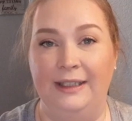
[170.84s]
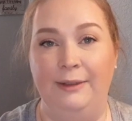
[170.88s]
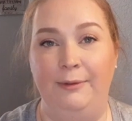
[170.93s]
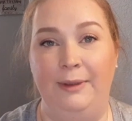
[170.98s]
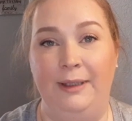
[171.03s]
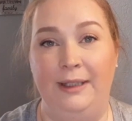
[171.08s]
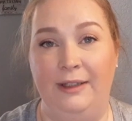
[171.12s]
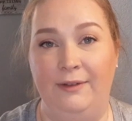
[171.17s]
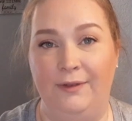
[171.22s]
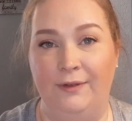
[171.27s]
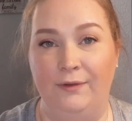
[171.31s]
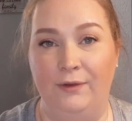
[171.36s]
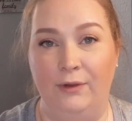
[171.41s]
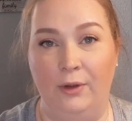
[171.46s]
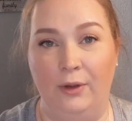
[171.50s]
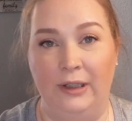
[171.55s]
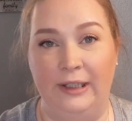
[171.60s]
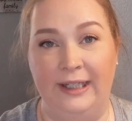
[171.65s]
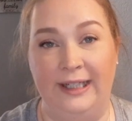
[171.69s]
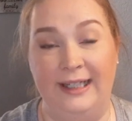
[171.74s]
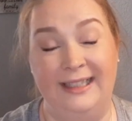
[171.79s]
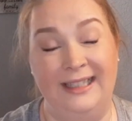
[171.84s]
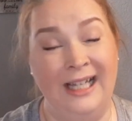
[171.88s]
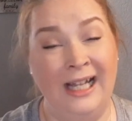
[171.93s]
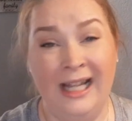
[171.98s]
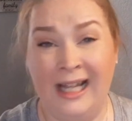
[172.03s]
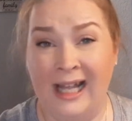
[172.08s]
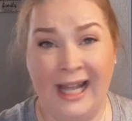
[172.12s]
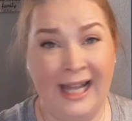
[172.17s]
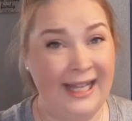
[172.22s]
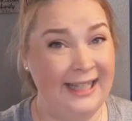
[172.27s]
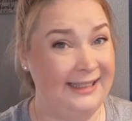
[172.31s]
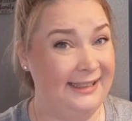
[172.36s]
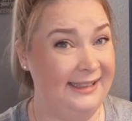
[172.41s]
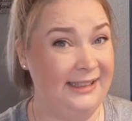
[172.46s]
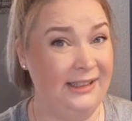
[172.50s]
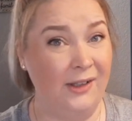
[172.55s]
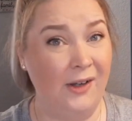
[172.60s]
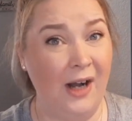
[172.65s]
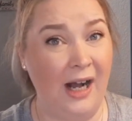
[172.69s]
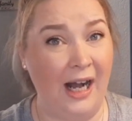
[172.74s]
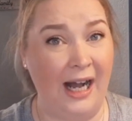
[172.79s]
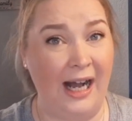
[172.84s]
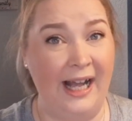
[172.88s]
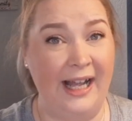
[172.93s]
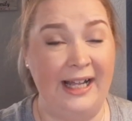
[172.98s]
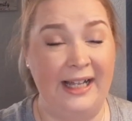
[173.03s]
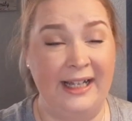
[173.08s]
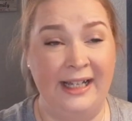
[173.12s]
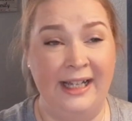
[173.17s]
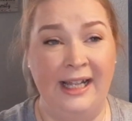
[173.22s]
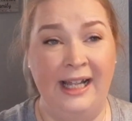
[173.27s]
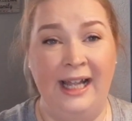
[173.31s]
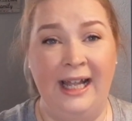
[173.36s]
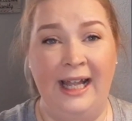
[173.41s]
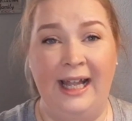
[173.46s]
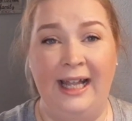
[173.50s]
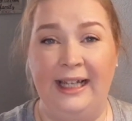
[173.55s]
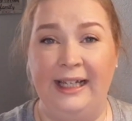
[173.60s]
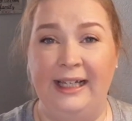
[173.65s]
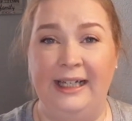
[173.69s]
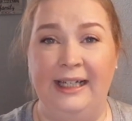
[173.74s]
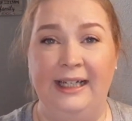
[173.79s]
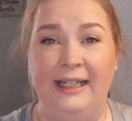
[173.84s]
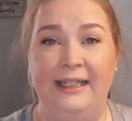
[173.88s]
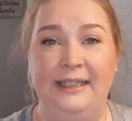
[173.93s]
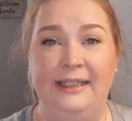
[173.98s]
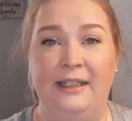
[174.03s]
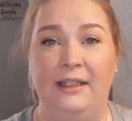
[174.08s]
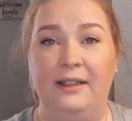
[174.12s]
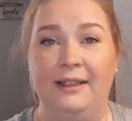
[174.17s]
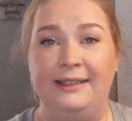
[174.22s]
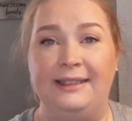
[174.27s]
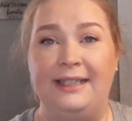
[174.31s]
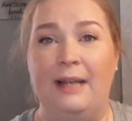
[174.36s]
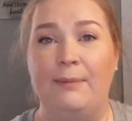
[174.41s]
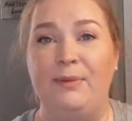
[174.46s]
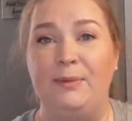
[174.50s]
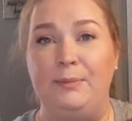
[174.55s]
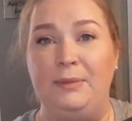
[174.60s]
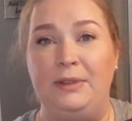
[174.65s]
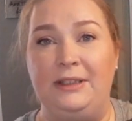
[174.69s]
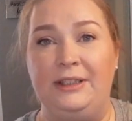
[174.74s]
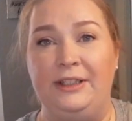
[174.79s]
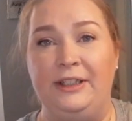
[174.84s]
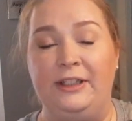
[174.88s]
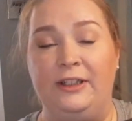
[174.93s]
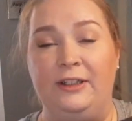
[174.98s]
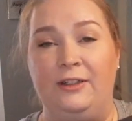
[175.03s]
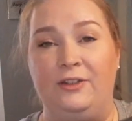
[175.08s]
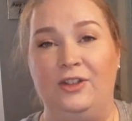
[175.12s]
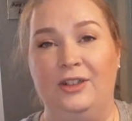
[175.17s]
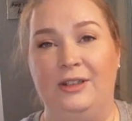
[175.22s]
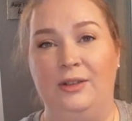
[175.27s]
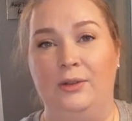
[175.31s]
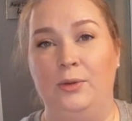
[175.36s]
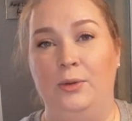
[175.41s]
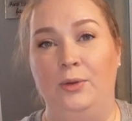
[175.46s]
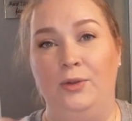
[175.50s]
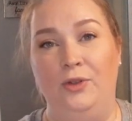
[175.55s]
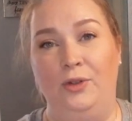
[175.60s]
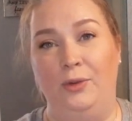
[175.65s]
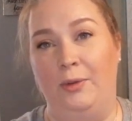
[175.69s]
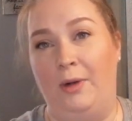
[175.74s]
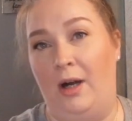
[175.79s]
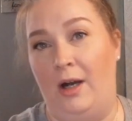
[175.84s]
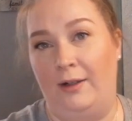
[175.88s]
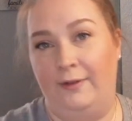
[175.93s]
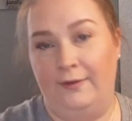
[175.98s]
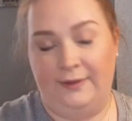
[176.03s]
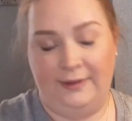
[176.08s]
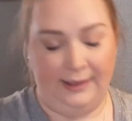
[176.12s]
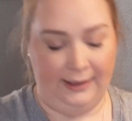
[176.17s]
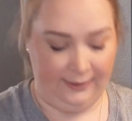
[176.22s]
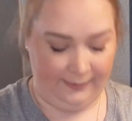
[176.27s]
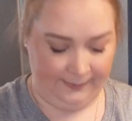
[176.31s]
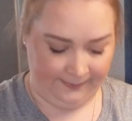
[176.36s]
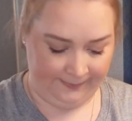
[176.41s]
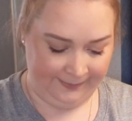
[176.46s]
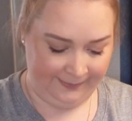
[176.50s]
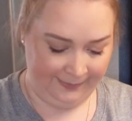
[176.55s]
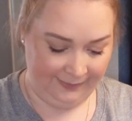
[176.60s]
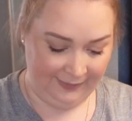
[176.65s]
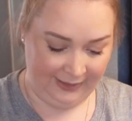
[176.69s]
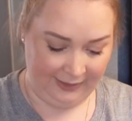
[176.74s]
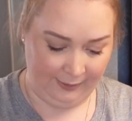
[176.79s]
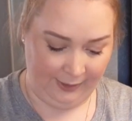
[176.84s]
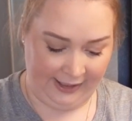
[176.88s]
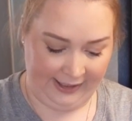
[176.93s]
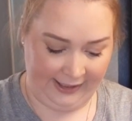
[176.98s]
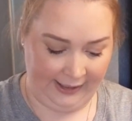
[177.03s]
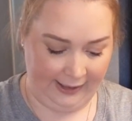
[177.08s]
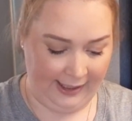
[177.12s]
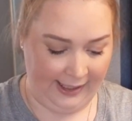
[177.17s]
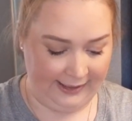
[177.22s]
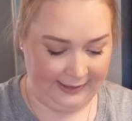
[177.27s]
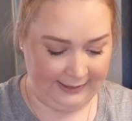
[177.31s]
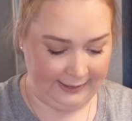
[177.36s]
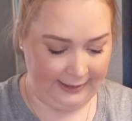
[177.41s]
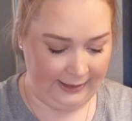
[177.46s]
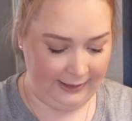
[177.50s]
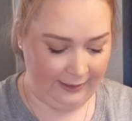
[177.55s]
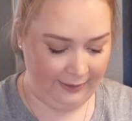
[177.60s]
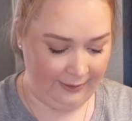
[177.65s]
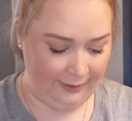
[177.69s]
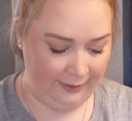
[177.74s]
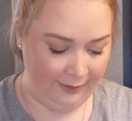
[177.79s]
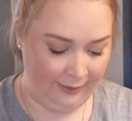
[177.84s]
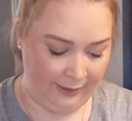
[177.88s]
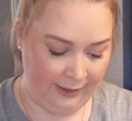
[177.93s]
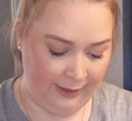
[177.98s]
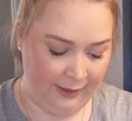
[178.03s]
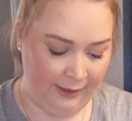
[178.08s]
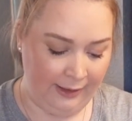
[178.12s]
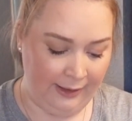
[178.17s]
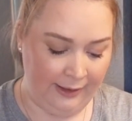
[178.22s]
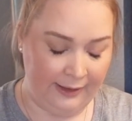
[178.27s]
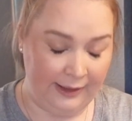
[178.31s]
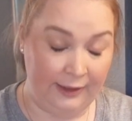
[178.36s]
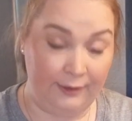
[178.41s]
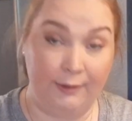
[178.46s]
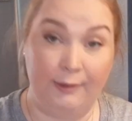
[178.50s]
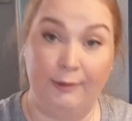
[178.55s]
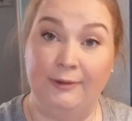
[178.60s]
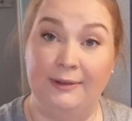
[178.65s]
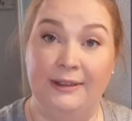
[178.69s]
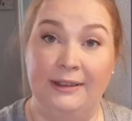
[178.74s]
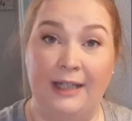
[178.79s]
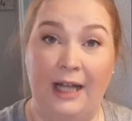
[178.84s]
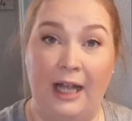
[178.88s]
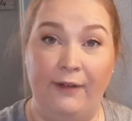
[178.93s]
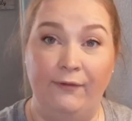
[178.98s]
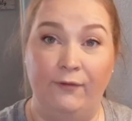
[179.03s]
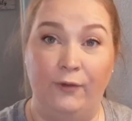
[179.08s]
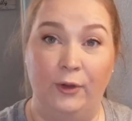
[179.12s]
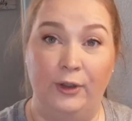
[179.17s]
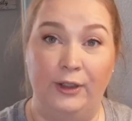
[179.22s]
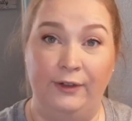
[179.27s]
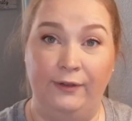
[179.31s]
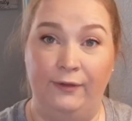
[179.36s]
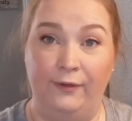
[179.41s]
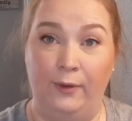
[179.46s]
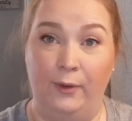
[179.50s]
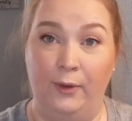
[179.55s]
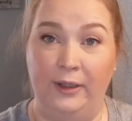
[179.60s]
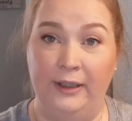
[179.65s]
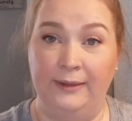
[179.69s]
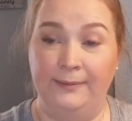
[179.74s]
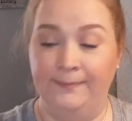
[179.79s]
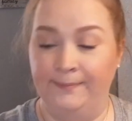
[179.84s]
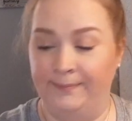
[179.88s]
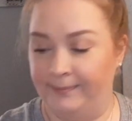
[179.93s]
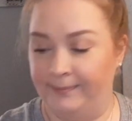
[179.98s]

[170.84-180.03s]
we live in Florida. It's still hot, and this type of material just cools you off, so that's why he likes it. This one was nine forty-four.